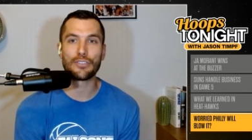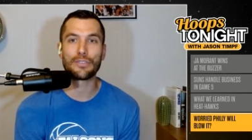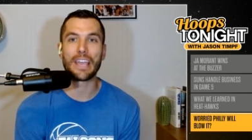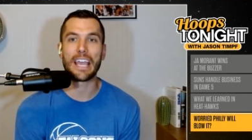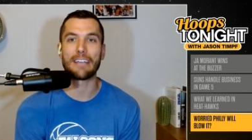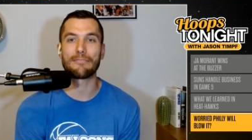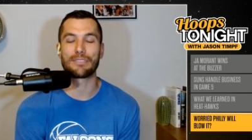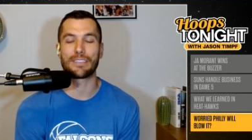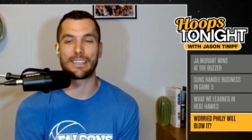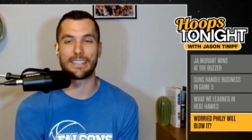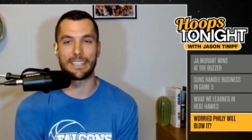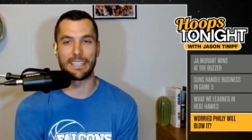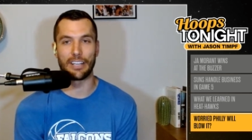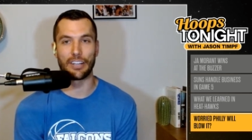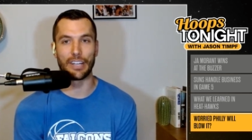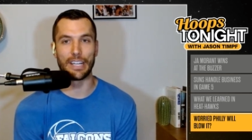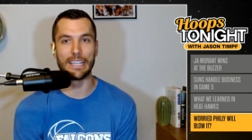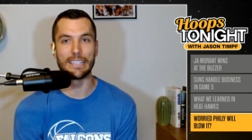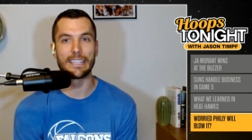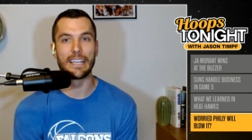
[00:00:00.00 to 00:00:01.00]
two games of the
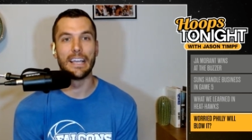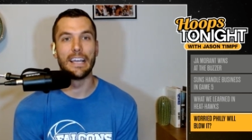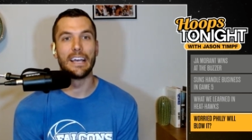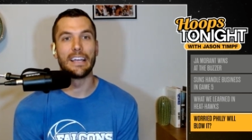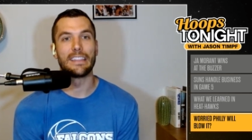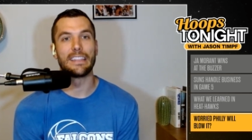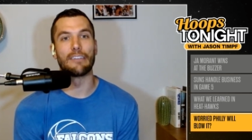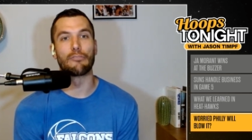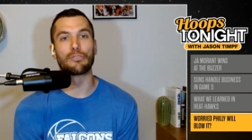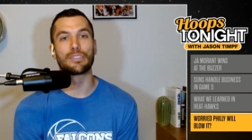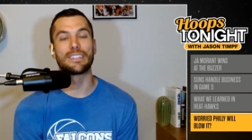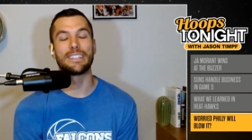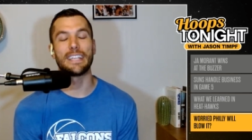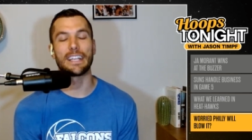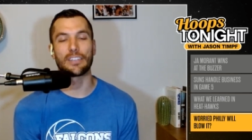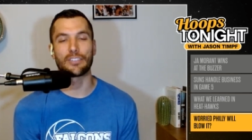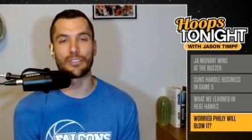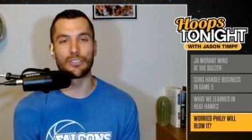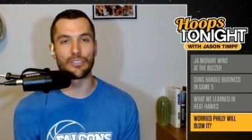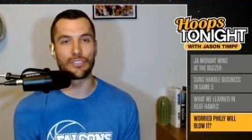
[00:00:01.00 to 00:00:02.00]
series, the
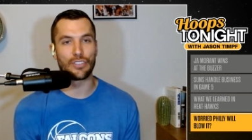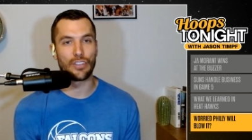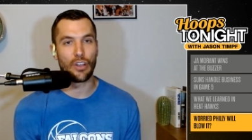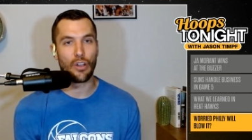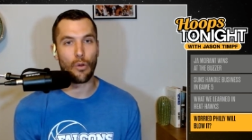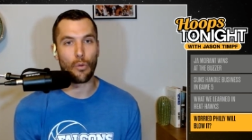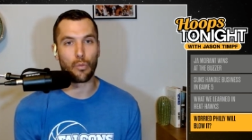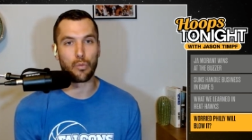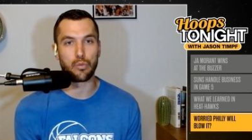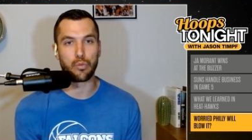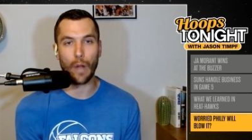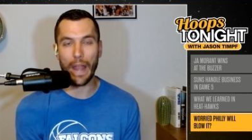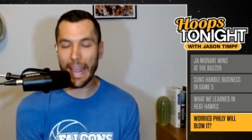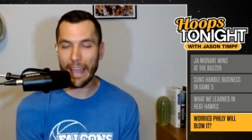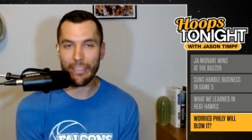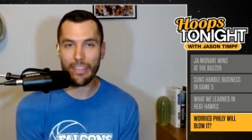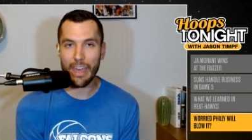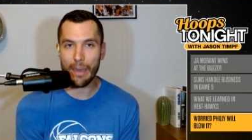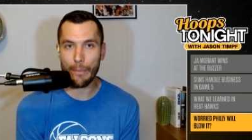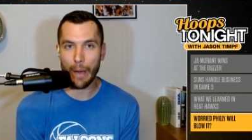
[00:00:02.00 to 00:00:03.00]
Sixers
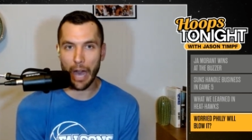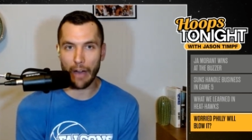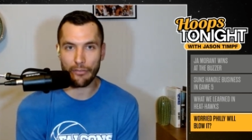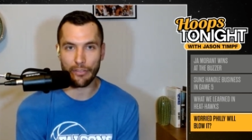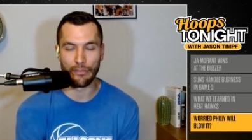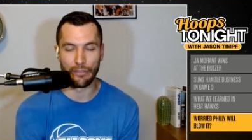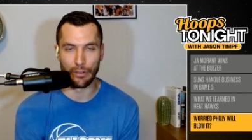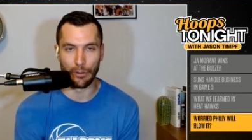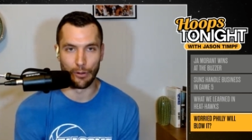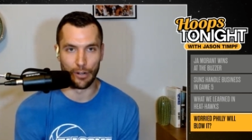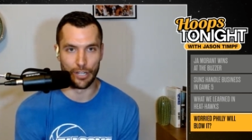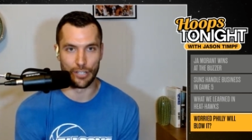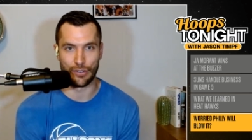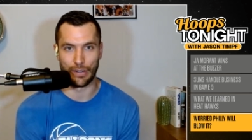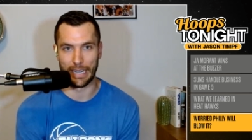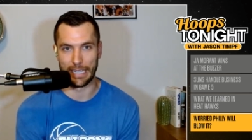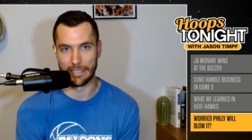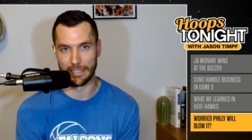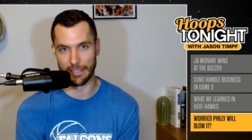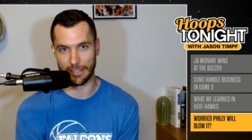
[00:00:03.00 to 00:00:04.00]
ran them off the floor in
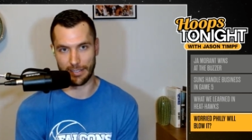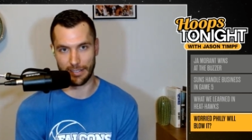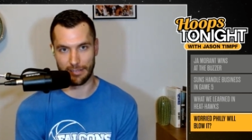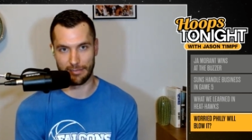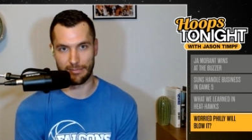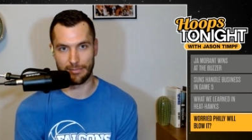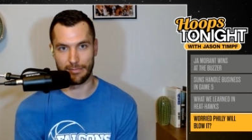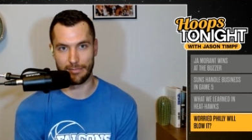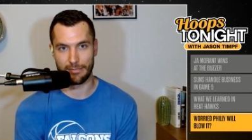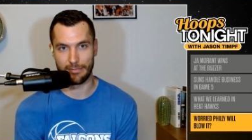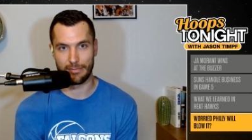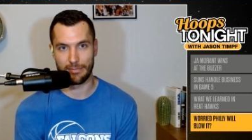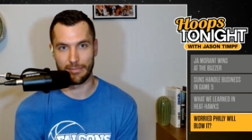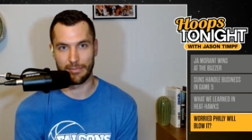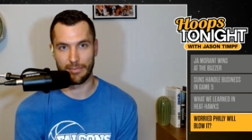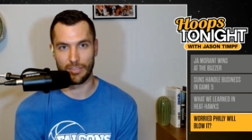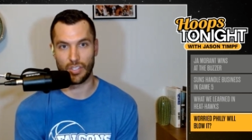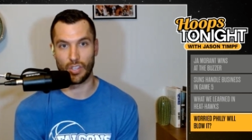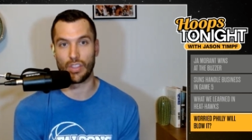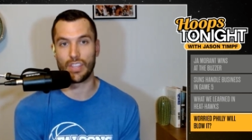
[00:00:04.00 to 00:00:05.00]
transition.
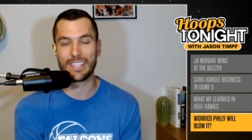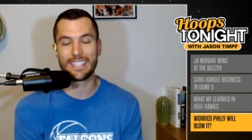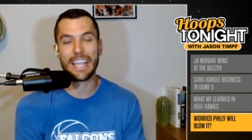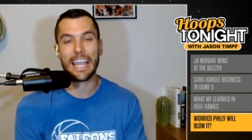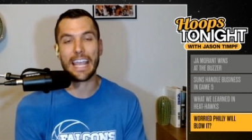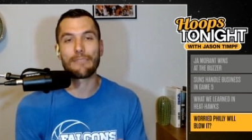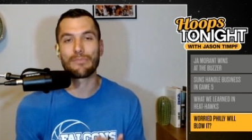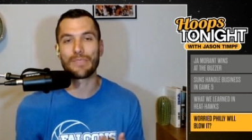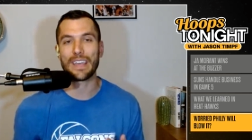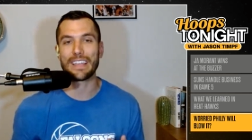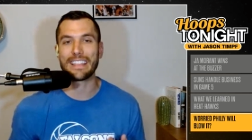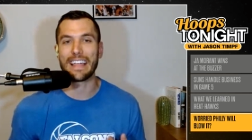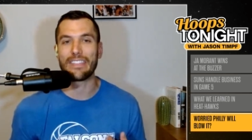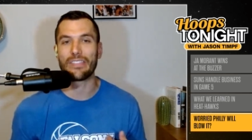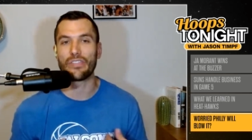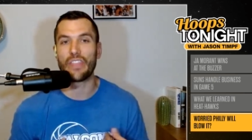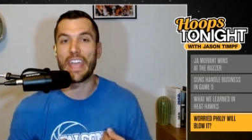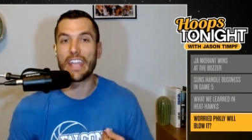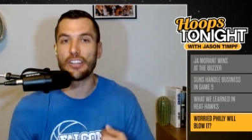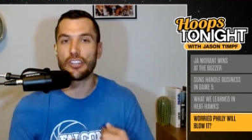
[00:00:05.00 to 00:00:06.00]
So the same thing
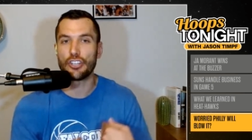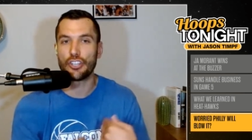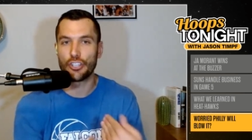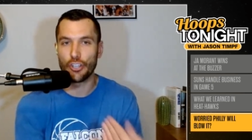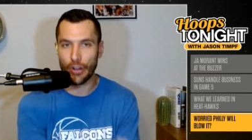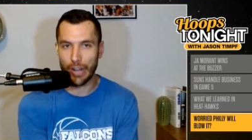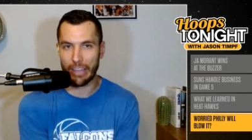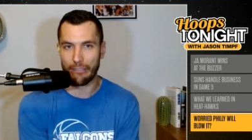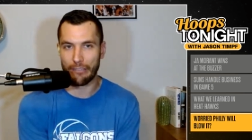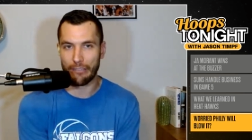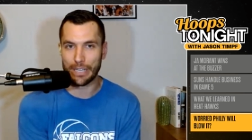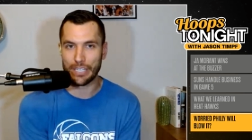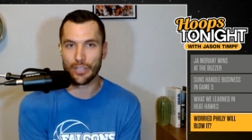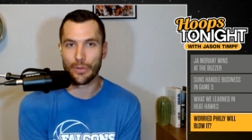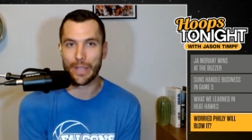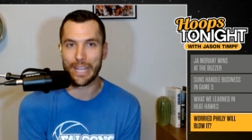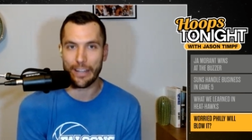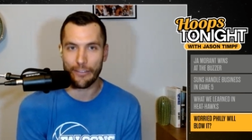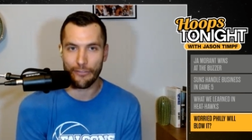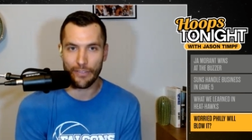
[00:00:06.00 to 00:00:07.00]
that they should have been
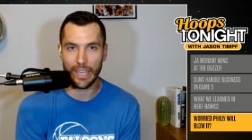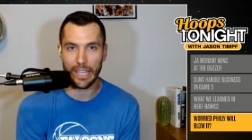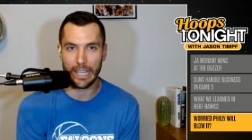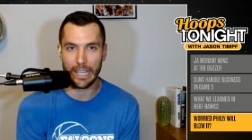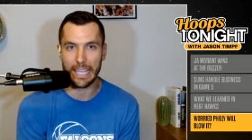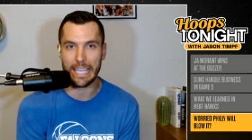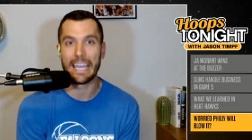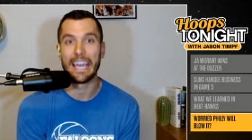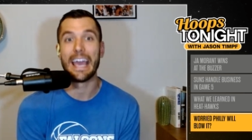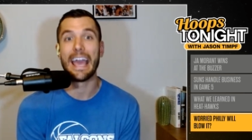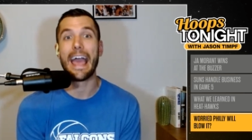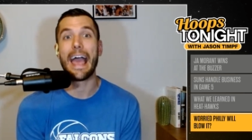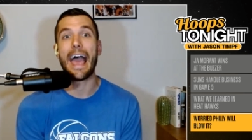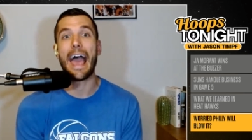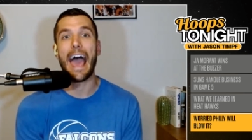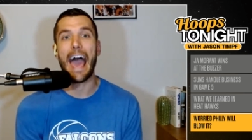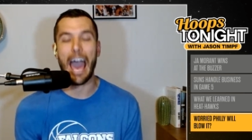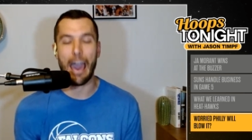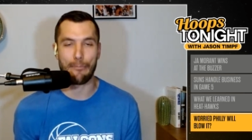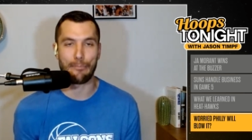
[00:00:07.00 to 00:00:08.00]
doing to Philly
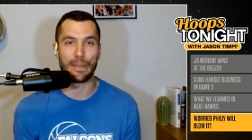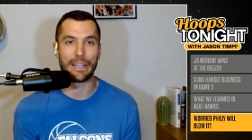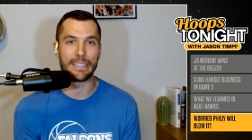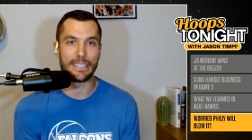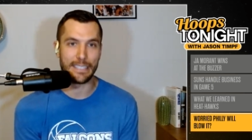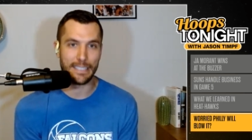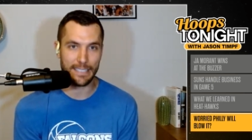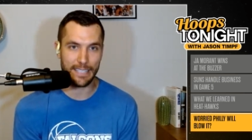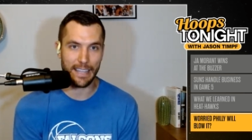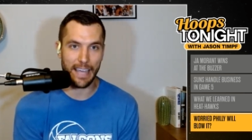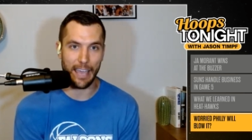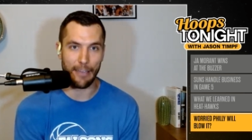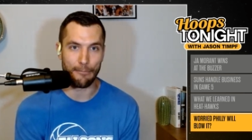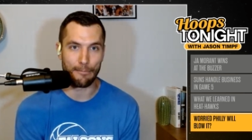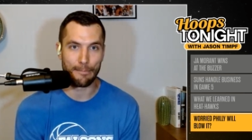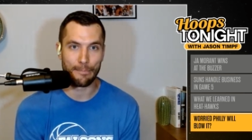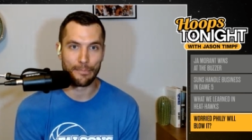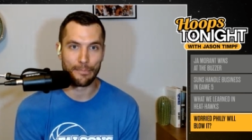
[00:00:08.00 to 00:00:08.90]
happened to them.